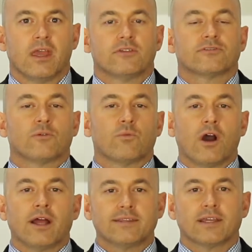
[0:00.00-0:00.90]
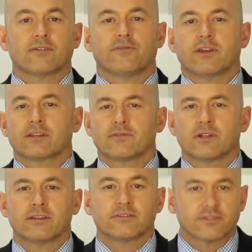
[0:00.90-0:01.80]
So why take
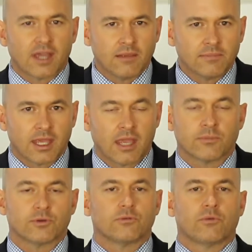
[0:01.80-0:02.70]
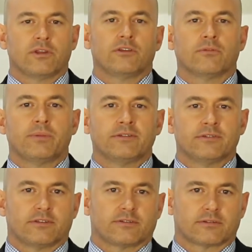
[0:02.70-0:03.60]
effectively the same gamble with your
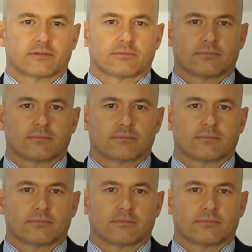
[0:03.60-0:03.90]
business?